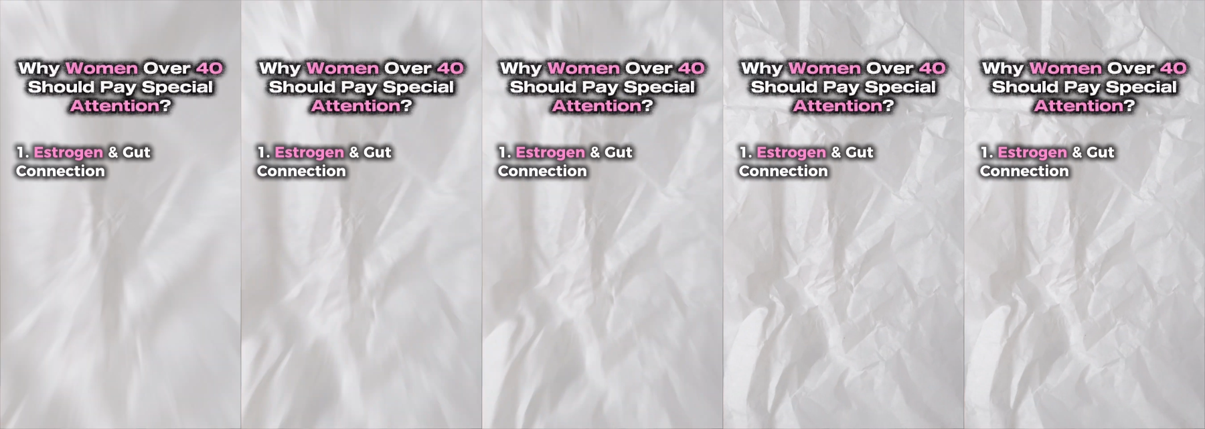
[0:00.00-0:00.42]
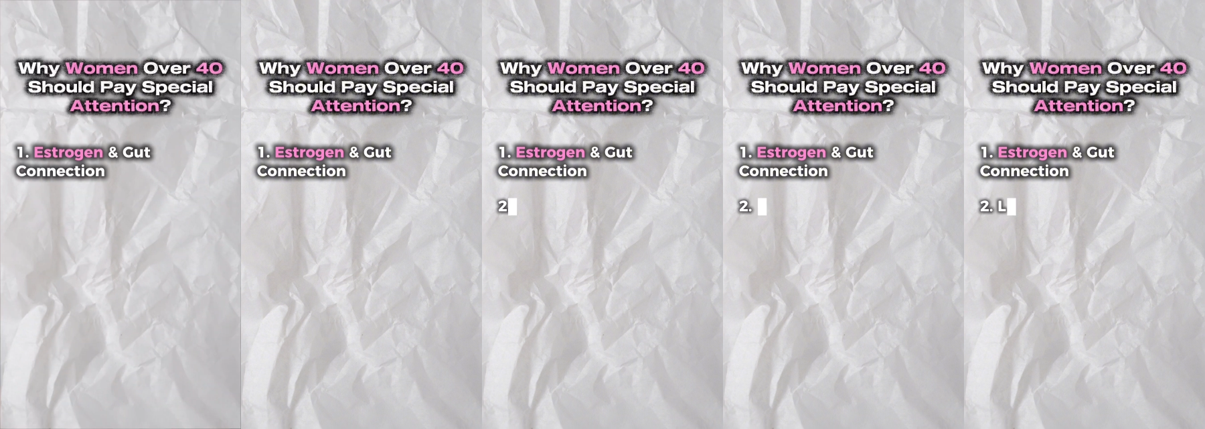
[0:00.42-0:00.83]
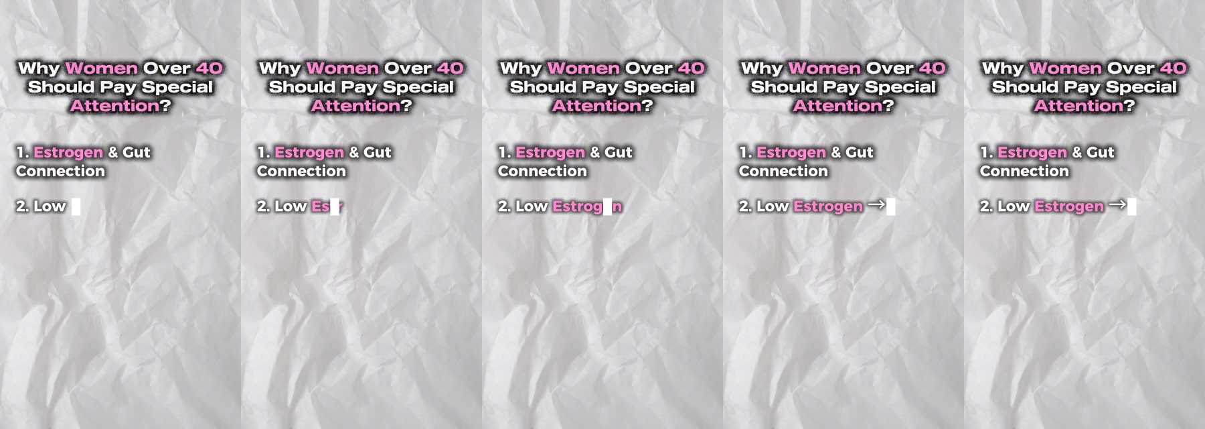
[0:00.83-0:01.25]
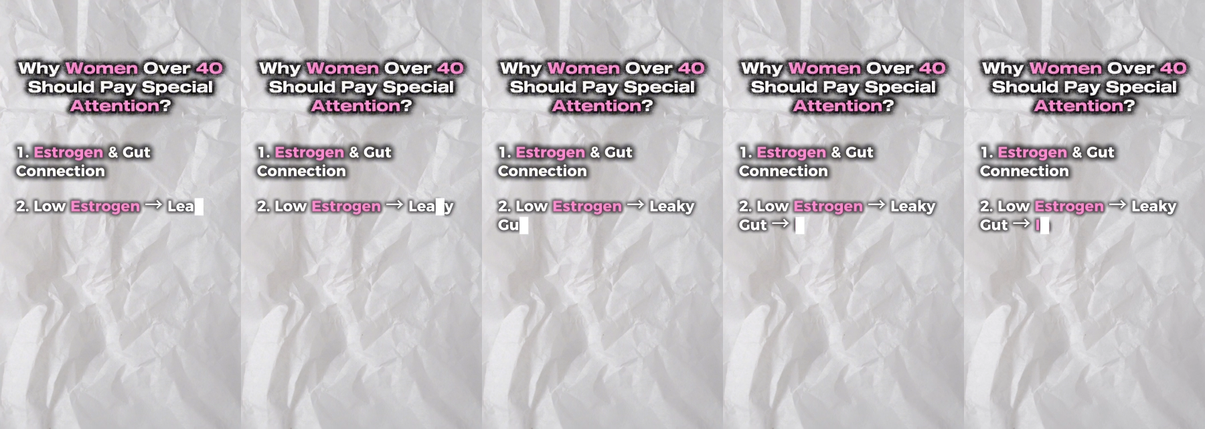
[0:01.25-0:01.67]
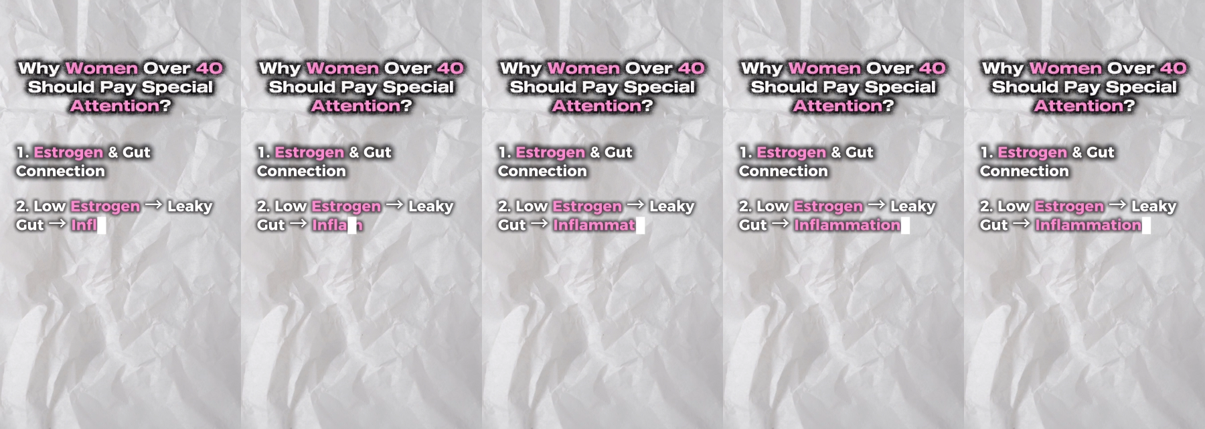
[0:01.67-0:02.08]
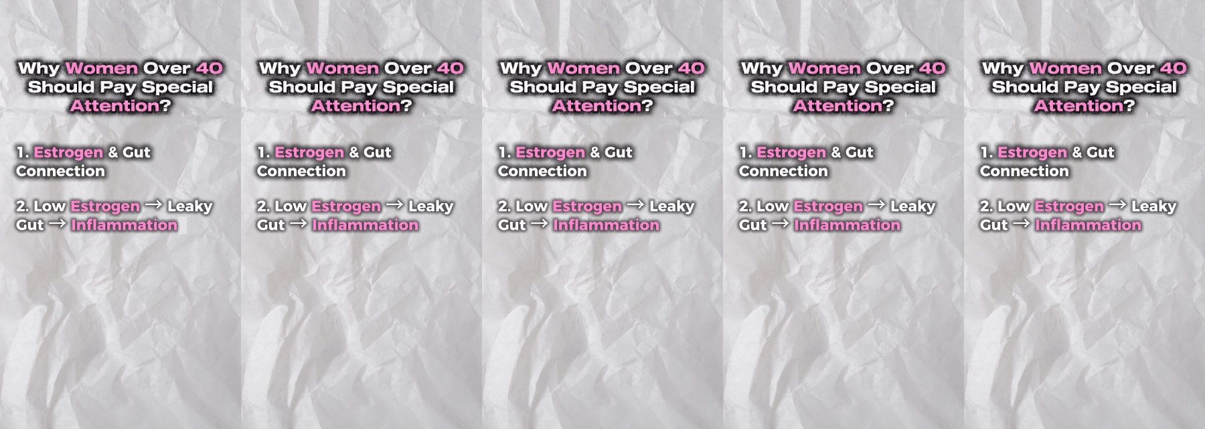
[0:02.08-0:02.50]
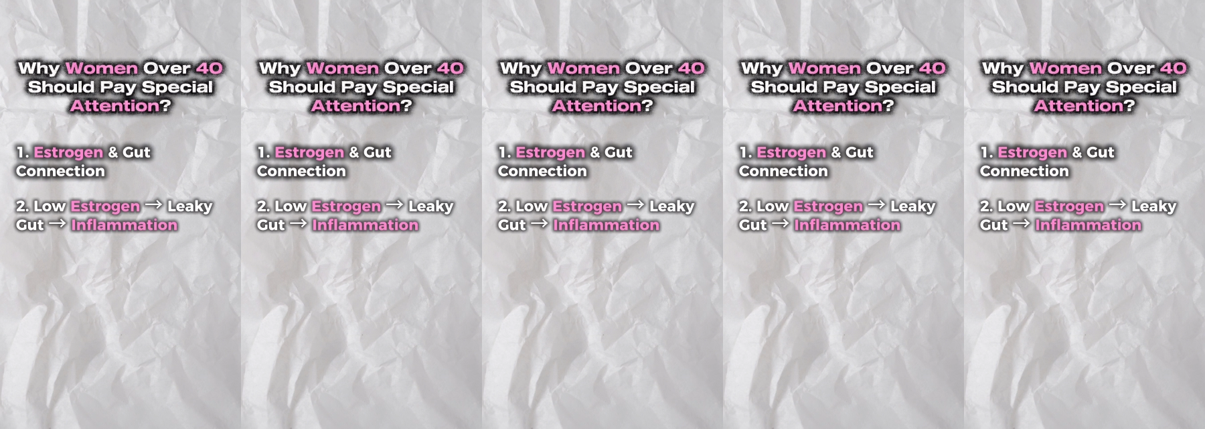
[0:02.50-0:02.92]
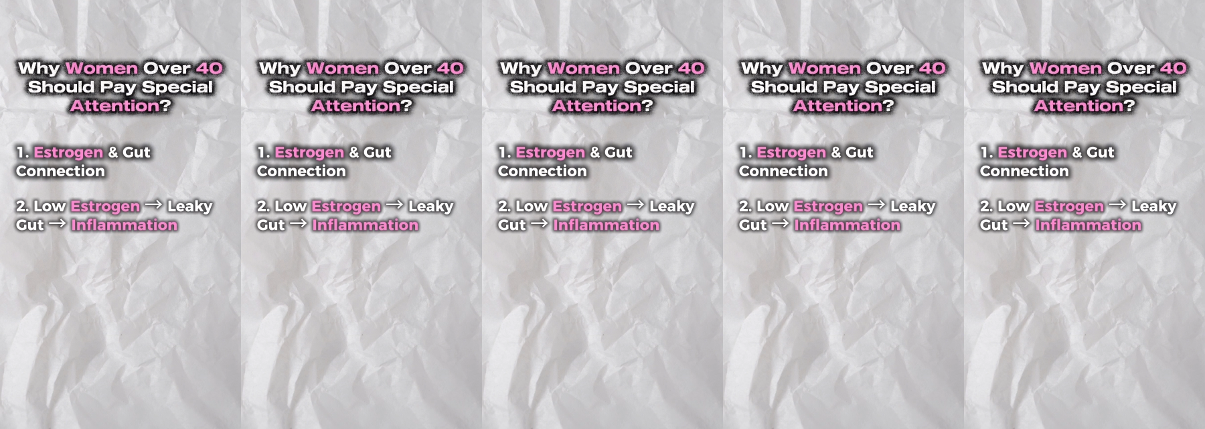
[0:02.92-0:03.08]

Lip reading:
[unreadable: no face in view]